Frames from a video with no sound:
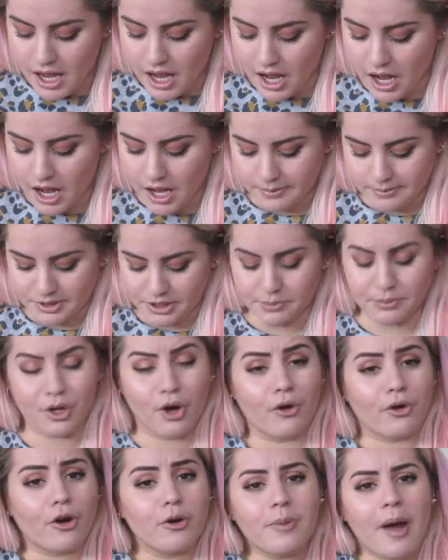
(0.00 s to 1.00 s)
some
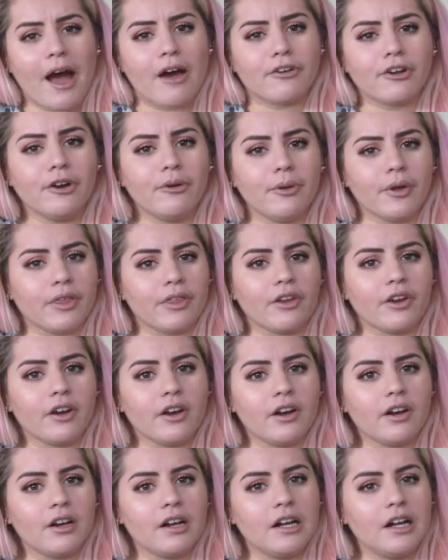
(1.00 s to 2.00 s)
cocoa powder with
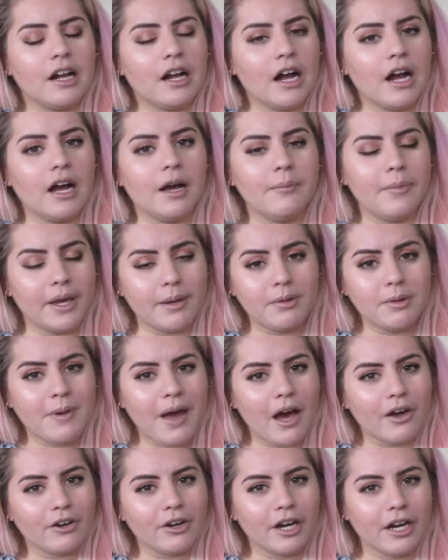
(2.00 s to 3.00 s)
your baby
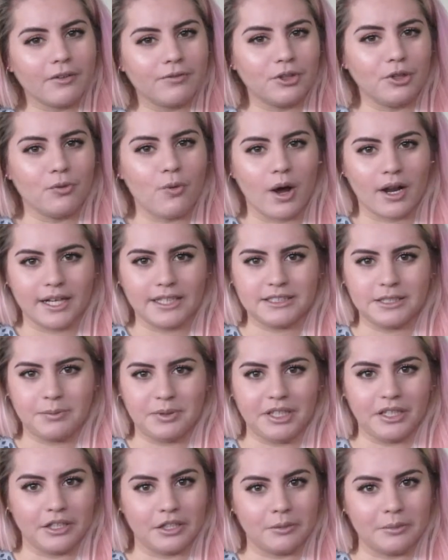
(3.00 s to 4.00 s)
powder if you want it to
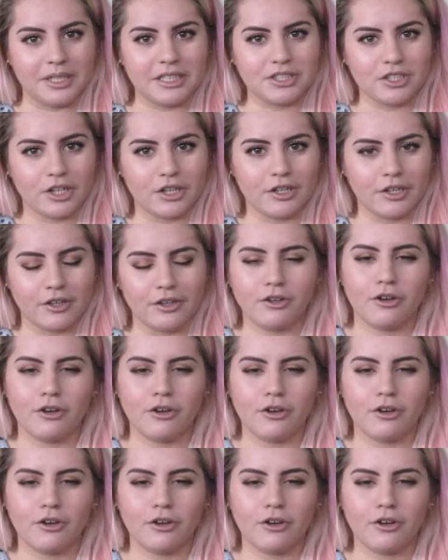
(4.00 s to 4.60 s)
be a little bit darker.